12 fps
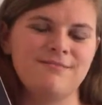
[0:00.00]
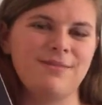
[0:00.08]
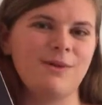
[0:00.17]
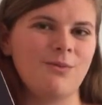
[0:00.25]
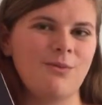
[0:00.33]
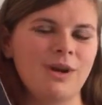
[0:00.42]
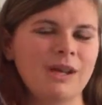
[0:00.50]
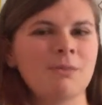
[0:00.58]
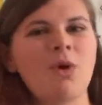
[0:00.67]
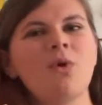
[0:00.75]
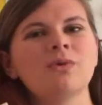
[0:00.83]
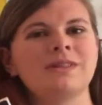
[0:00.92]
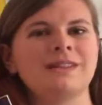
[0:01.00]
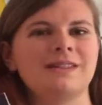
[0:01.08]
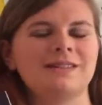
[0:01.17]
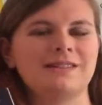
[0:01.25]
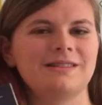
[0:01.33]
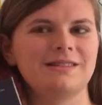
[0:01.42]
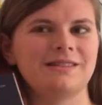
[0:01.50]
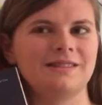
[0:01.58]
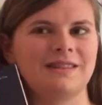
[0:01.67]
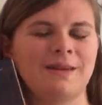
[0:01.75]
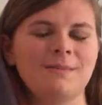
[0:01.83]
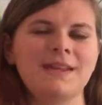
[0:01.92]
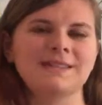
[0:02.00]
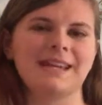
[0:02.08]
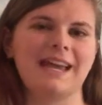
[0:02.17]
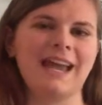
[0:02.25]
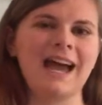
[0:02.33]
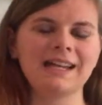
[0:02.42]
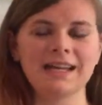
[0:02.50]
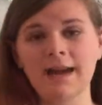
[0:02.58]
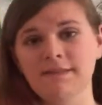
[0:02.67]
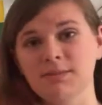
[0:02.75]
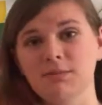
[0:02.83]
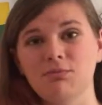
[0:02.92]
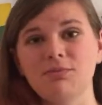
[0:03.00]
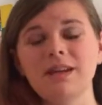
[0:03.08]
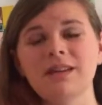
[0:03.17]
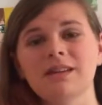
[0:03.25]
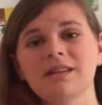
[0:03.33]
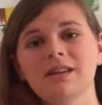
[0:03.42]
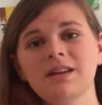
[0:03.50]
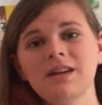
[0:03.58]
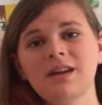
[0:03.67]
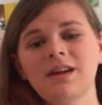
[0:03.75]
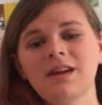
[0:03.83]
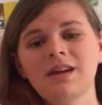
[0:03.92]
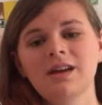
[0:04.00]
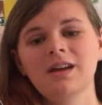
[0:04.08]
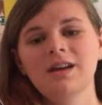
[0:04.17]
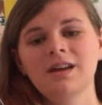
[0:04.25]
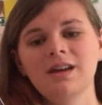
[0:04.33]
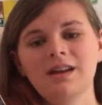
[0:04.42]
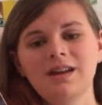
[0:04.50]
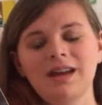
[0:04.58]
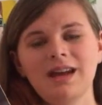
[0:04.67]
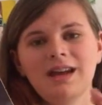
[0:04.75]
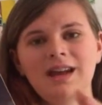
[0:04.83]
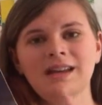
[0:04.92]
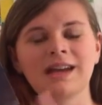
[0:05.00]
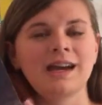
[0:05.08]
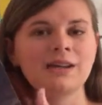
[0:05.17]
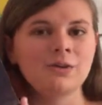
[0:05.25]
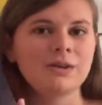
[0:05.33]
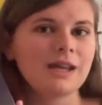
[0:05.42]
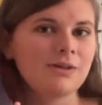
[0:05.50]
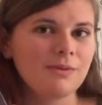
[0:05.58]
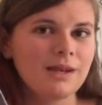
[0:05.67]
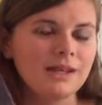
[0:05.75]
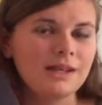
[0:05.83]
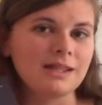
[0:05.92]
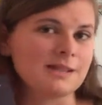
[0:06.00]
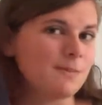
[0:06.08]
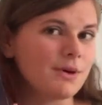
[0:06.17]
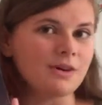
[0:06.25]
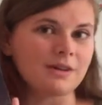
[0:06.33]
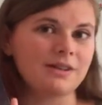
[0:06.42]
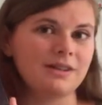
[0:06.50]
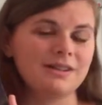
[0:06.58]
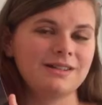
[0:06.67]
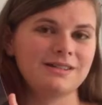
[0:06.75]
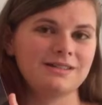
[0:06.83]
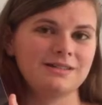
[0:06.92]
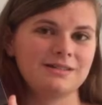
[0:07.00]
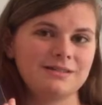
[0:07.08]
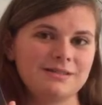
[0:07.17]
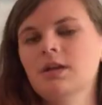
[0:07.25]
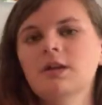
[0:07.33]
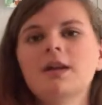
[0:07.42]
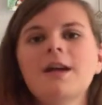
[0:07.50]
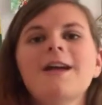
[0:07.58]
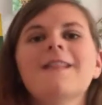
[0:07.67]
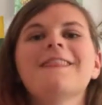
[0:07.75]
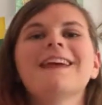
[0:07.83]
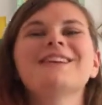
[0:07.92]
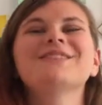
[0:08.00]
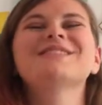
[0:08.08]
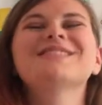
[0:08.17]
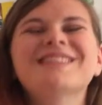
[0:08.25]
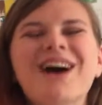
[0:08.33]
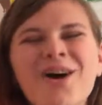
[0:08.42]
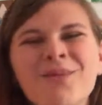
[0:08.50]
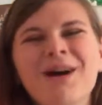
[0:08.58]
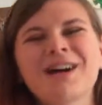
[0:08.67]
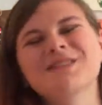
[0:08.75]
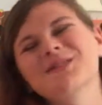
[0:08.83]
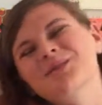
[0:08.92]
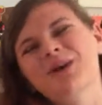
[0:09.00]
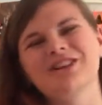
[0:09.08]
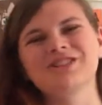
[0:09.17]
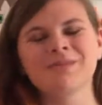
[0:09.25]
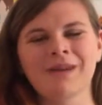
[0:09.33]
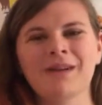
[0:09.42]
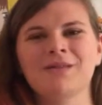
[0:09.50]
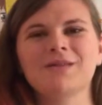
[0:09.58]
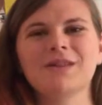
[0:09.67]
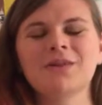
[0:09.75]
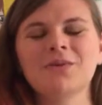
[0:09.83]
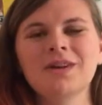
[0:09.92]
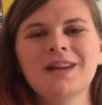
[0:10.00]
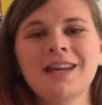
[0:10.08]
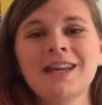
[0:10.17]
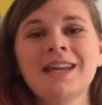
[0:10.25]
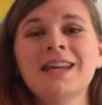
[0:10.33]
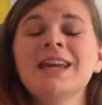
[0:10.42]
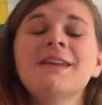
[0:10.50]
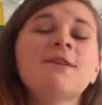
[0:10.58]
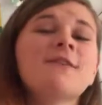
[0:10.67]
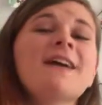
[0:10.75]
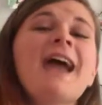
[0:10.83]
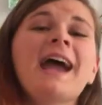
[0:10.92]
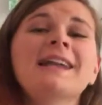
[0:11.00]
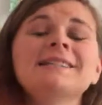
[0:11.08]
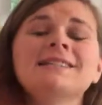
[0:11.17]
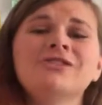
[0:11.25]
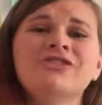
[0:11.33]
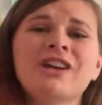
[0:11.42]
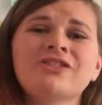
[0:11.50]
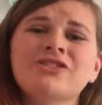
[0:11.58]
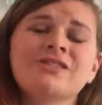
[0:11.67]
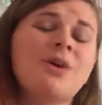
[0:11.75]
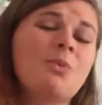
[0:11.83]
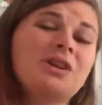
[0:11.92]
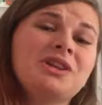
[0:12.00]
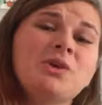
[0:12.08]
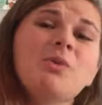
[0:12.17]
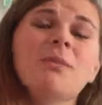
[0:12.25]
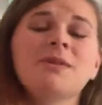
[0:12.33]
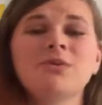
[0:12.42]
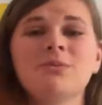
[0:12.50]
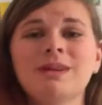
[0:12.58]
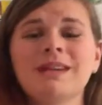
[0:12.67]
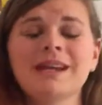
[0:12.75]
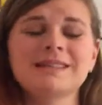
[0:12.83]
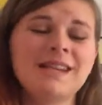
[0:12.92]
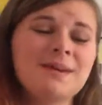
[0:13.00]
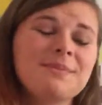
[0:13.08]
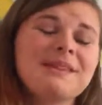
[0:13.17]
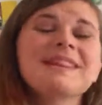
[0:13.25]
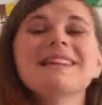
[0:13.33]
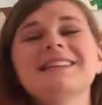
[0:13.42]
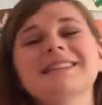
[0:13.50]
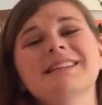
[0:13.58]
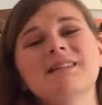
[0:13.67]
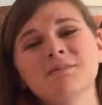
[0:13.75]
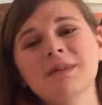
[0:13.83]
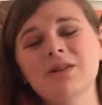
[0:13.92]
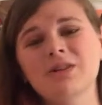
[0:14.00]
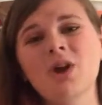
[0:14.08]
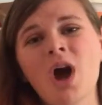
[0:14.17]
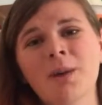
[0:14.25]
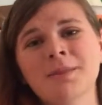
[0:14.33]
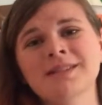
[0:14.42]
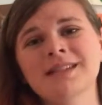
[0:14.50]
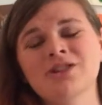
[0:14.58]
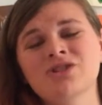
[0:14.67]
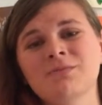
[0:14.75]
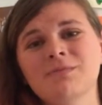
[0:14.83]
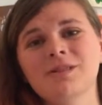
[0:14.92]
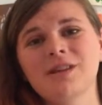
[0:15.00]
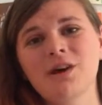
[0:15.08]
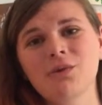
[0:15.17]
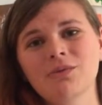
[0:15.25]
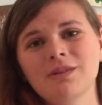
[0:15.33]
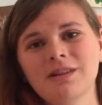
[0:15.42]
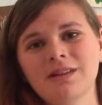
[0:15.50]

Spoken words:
But when I'm holding it, that means I kind of have to be reading. And I don't like reading this book. Thank you so much for watching my review. If you have any suggestions on what you want me to read next, please leave them down in the comment section below.